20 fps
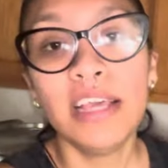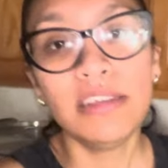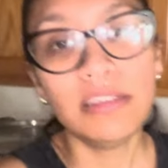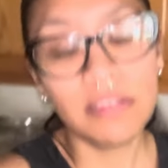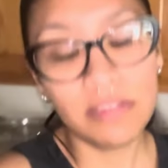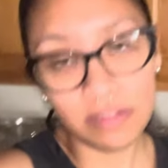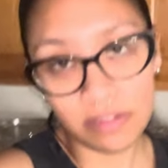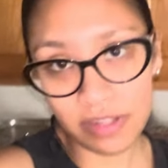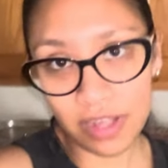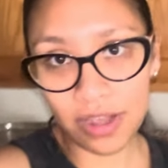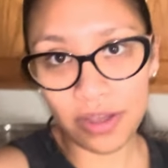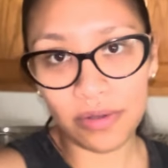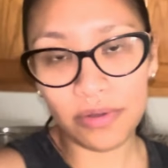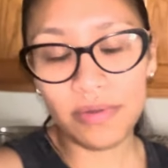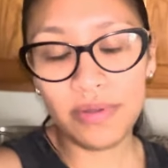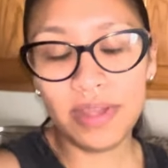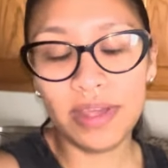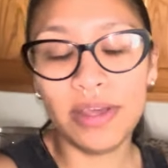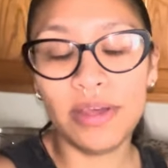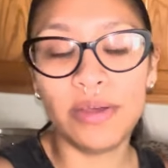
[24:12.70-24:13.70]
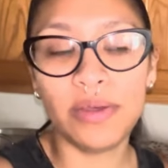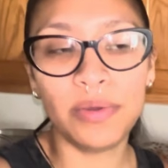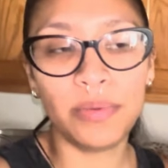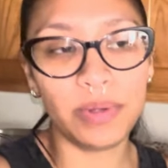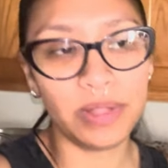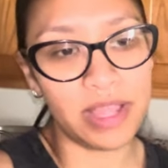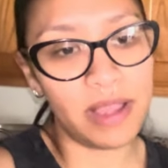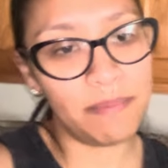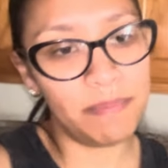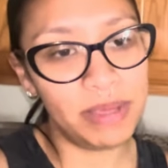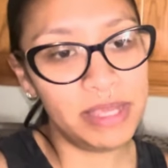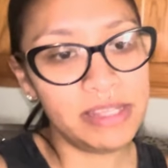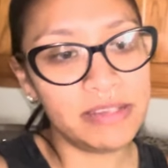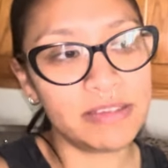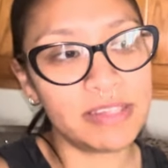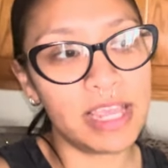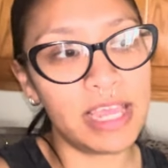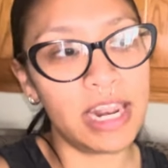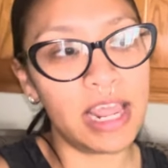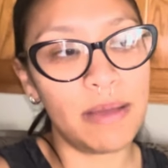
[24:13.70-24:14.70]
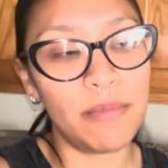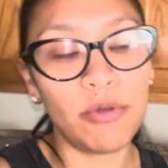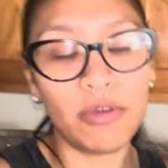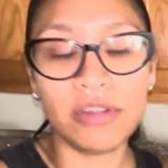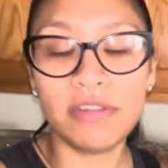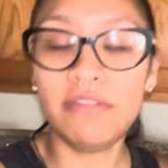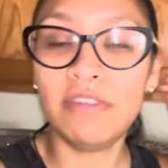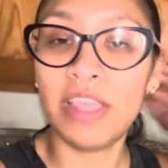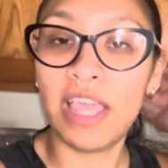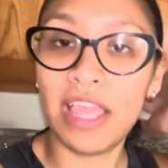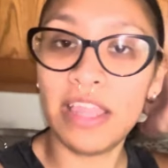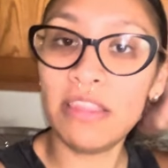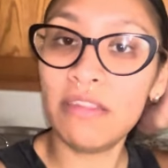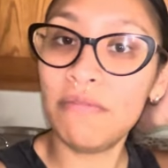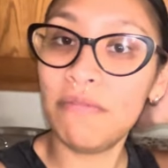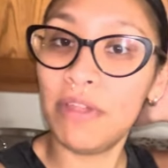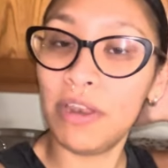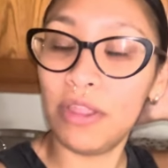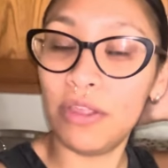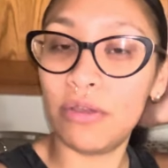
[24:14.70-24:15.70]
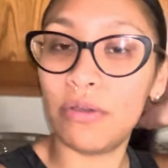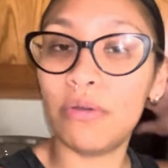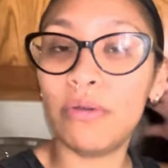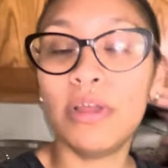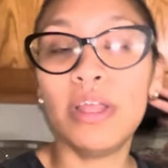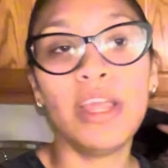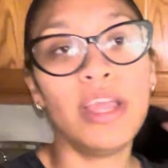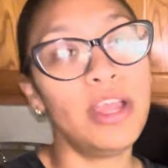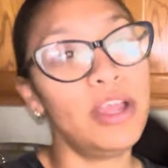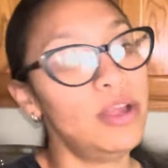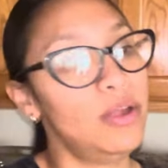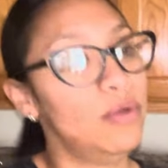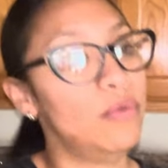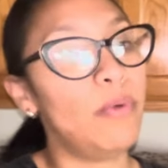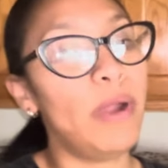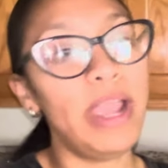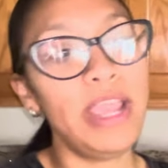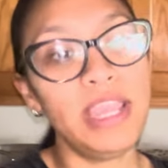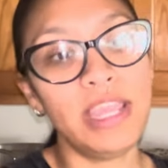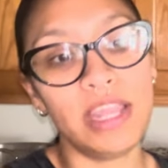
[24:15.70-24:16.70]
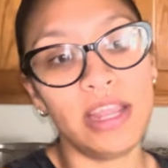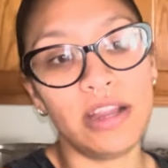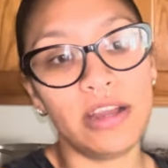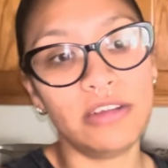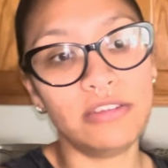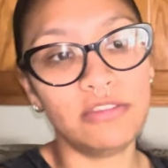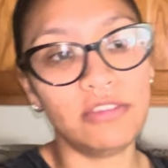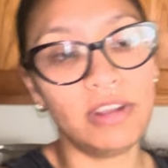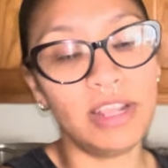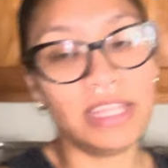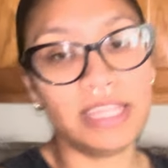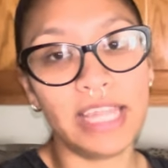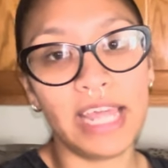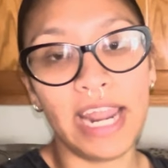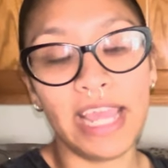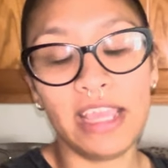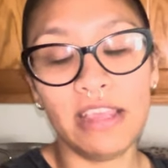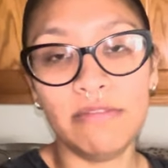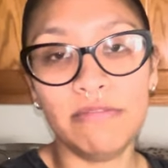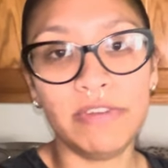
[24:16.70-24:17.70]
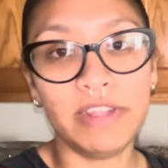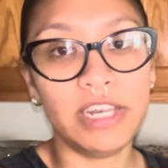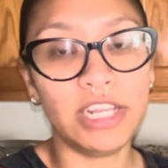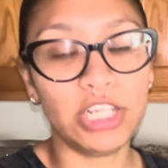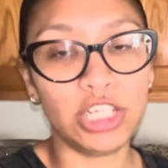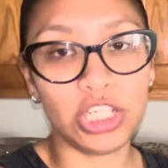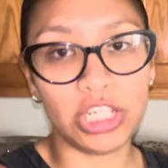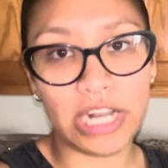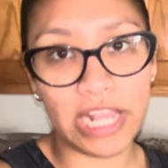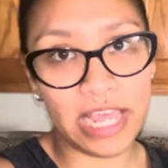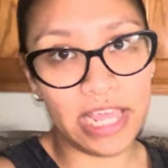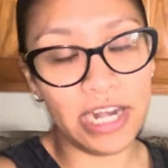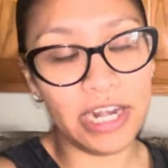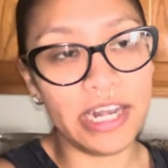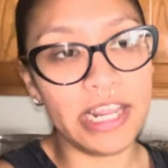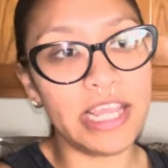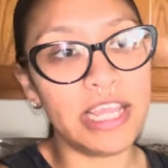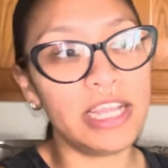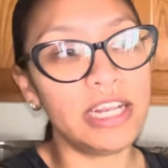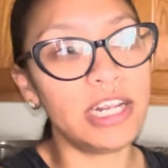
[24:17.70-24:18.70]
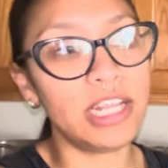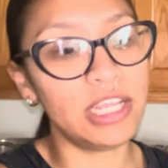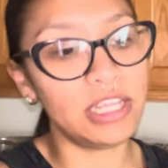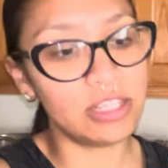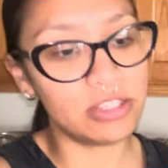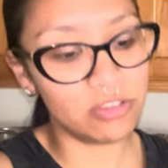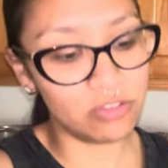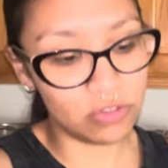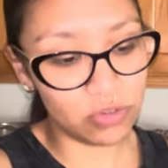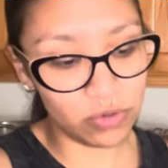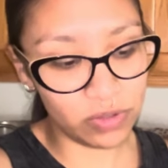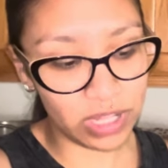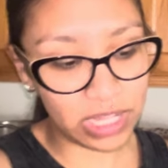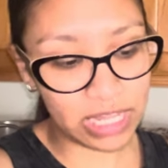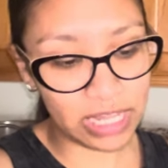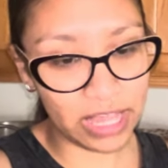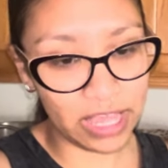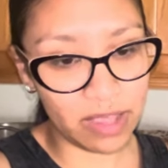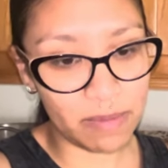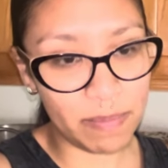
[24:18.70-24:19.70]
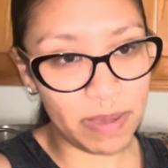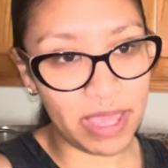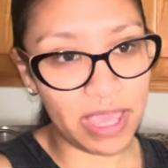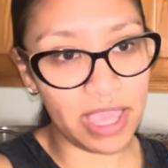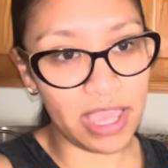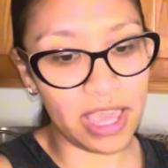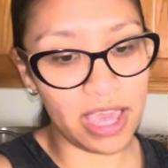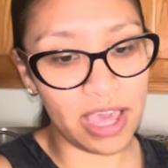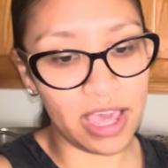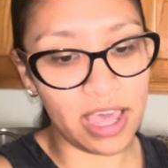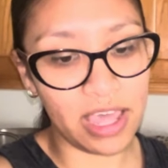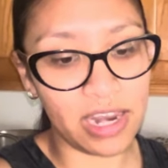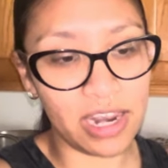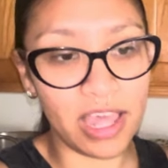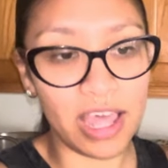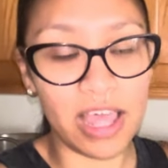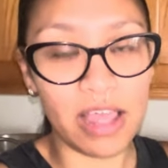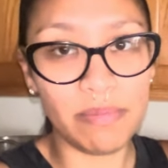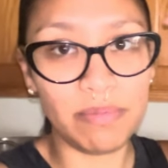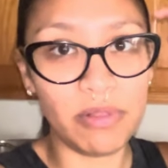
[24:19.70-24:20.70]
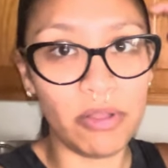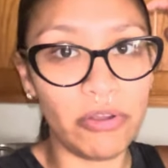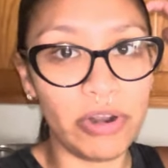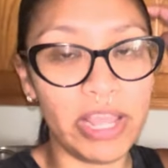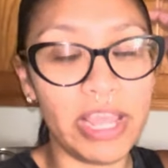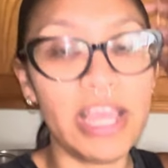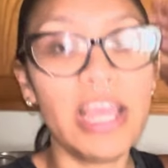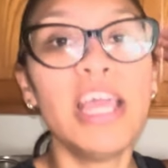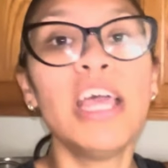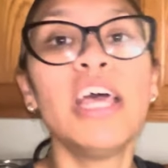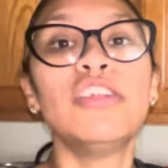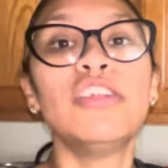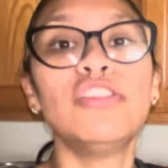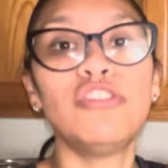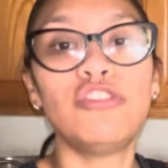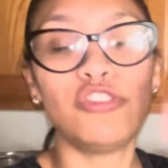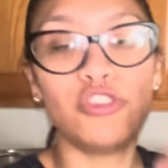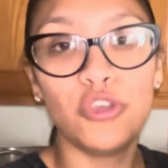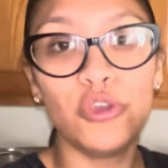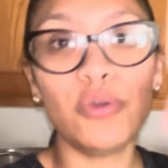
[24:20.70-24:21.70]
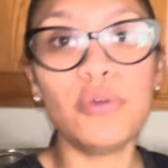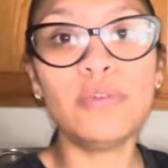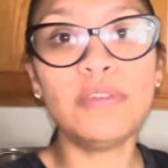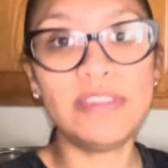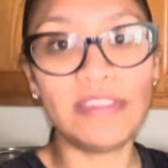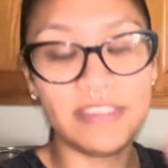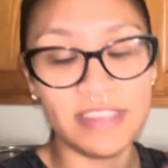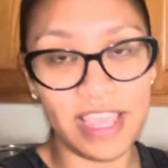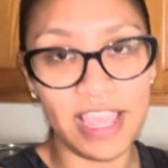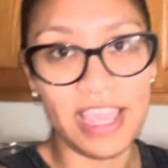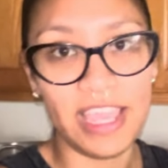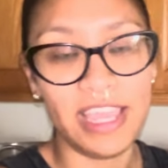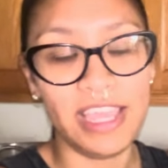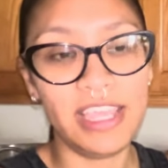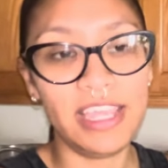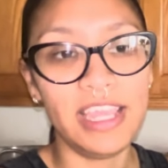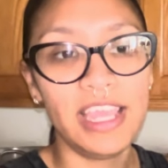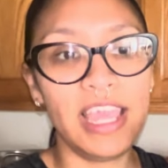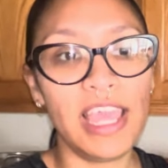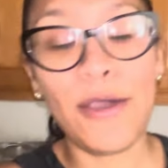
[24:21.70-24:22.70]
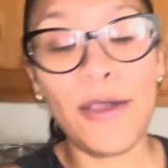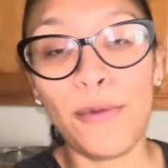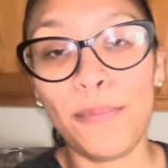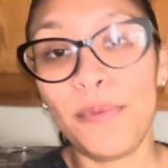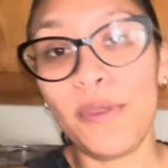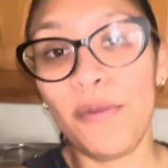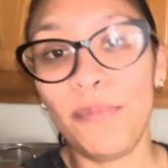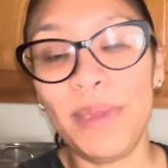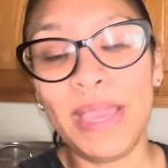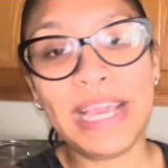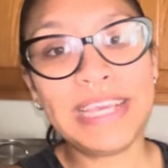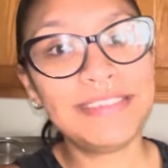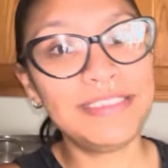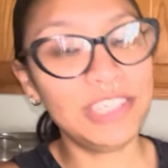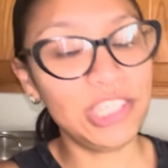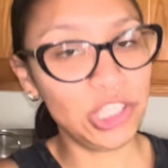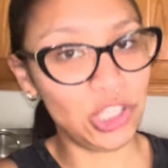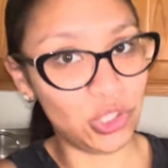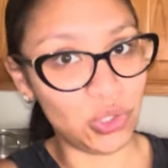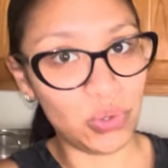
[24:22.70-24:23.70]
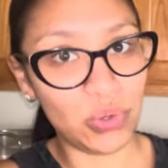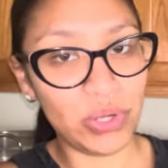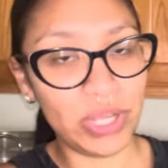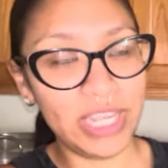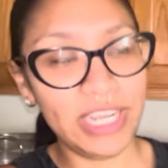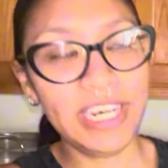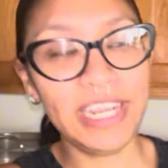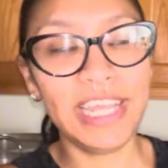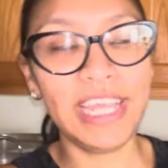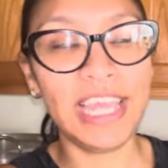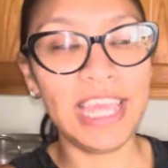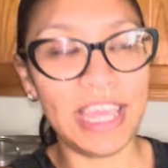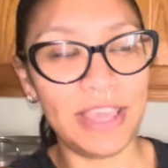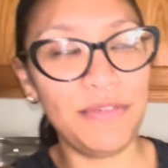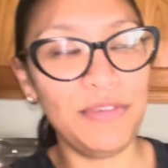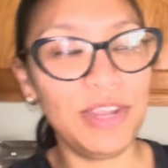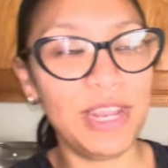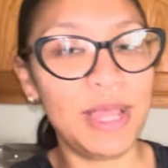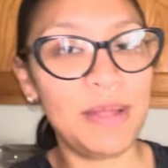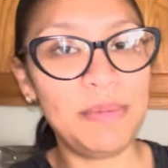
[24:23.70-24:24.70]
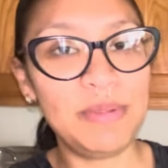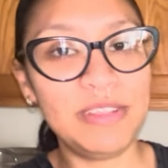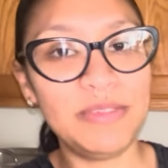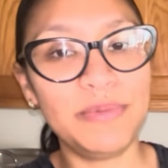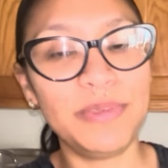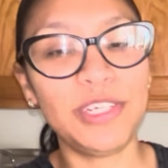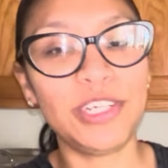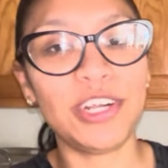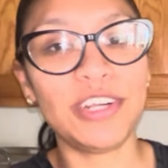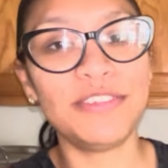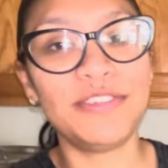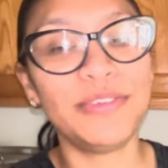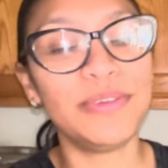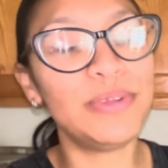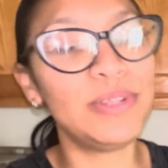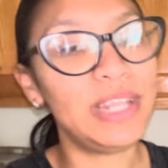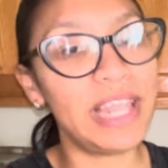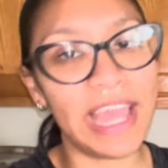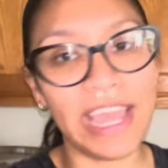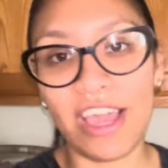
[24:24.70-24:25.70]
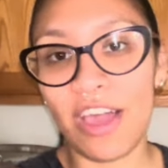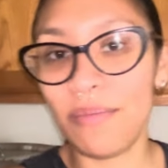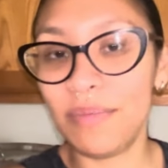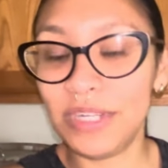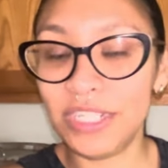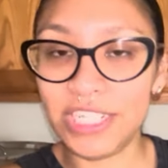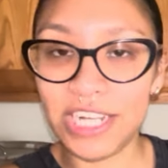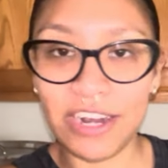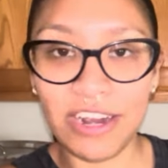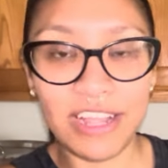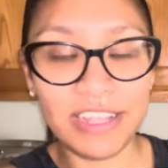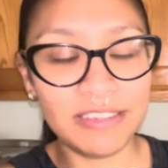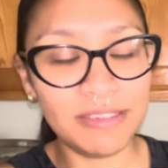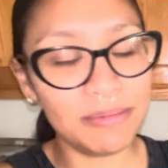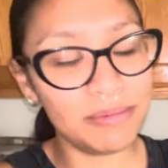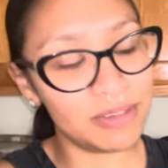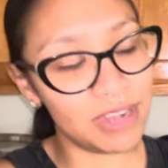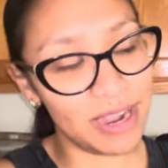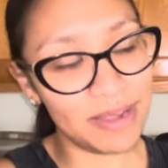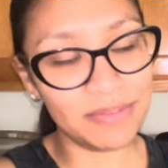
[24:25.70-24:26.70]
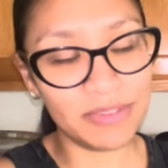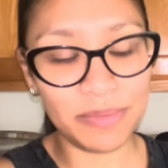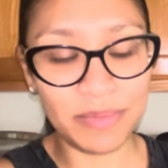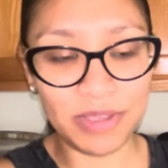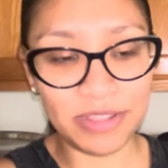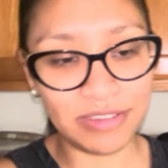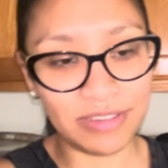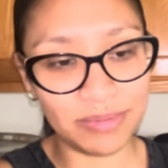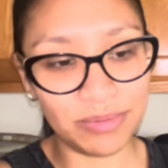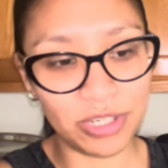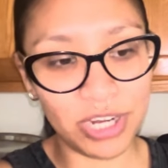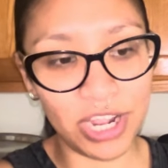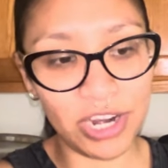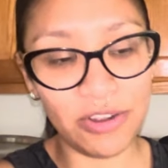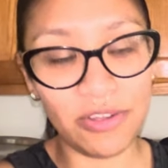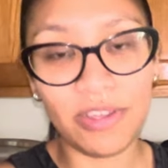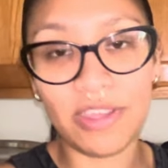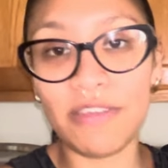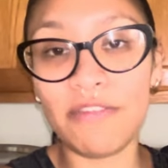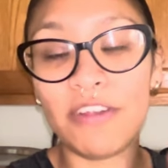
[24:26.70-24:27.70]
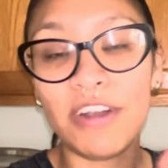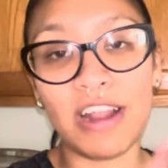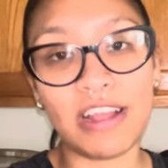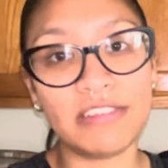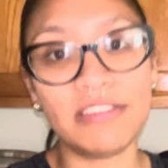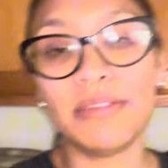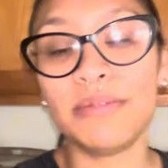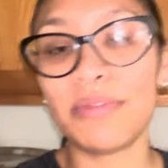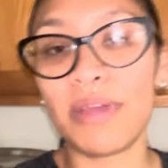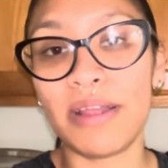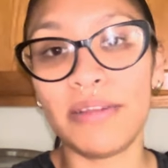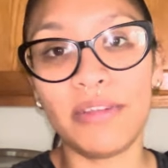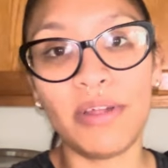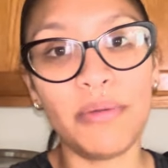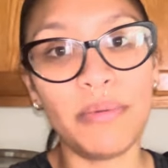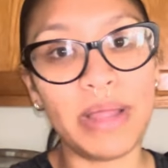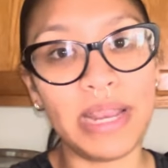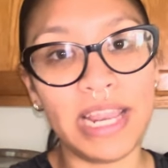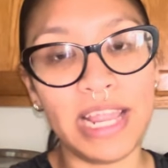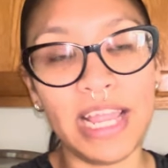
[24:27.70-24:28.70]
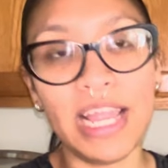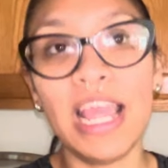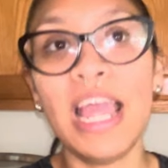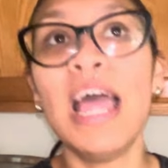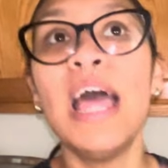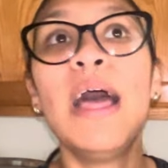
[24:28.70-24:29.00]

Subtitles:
So with that being said, I'm going to end the video right here, so like that I can finish editing, do the clickbait, and upload it today. I hope you amigas enjoyed. If you did, please be sure to like, comment, share, and subscribe to my YouTube channel if you're not subscribed already.